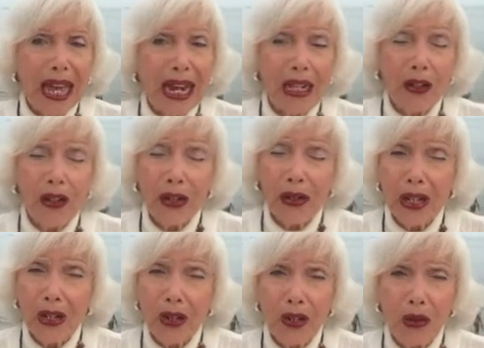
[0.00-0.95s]
And
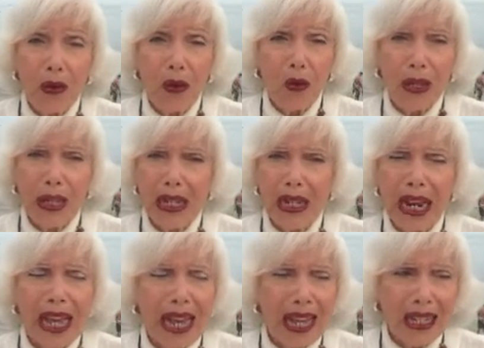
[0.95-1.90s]
Algeria, too, was an
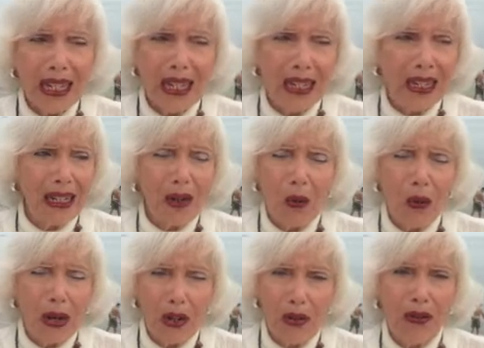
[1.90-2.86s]
excellent,
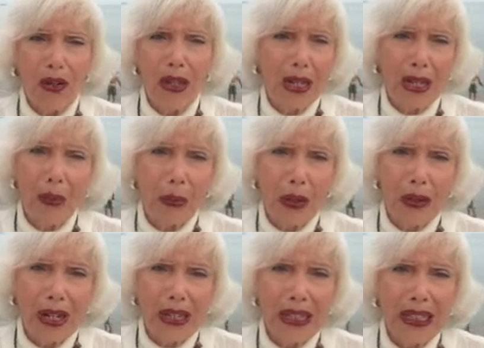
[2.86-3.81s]
wonderful
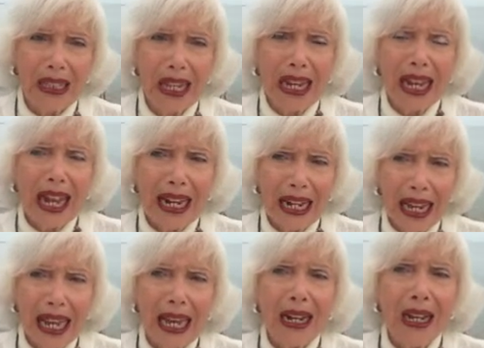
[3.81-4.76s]
experience. And
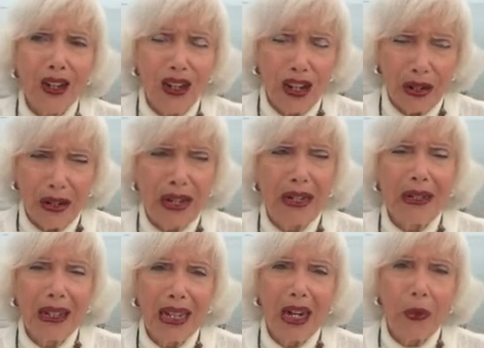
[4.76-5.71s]
again, Jerry,
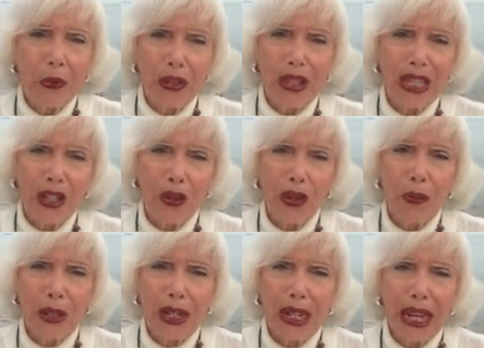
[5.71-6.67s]
you know, put this
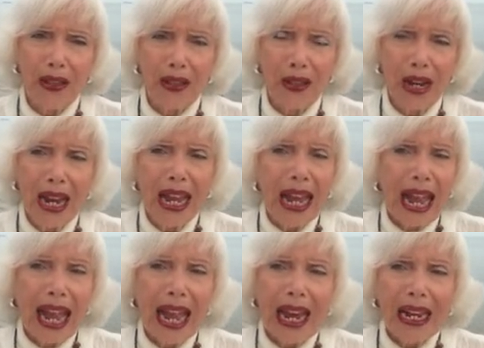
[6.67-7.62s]
trip together.
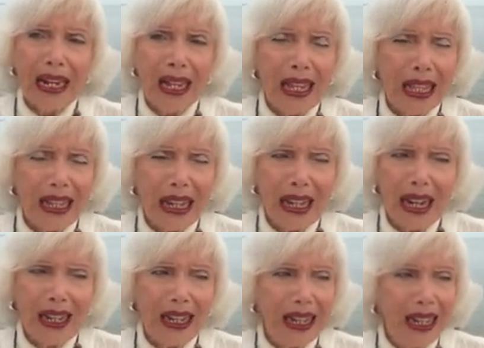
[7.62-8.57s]
And
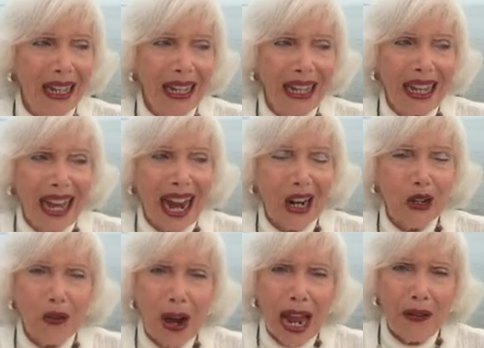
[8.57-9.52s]
our
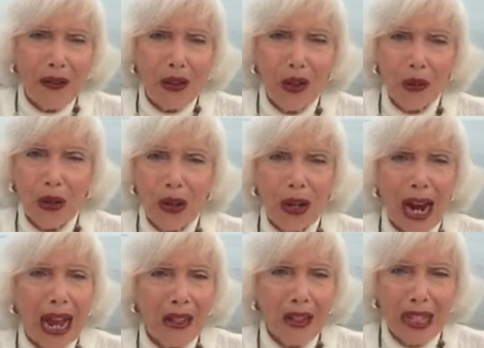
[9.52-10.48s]
drivers were
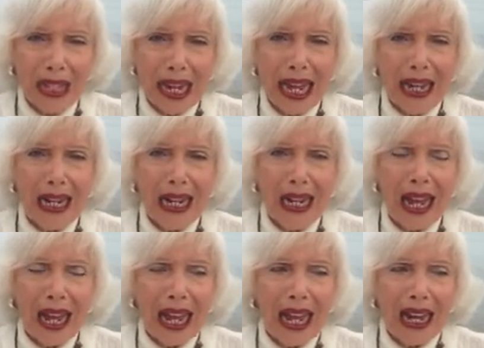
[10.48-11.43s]
outstanding,
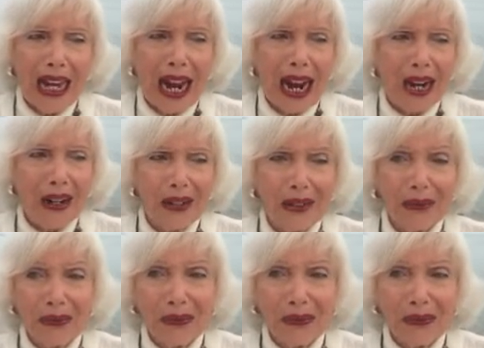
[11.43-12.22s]
and our